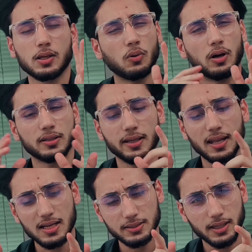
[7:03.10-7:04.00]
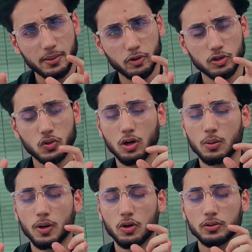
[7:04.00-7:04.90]
So the last thing I'm going to
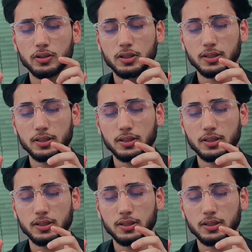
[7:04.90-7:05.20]
talk about,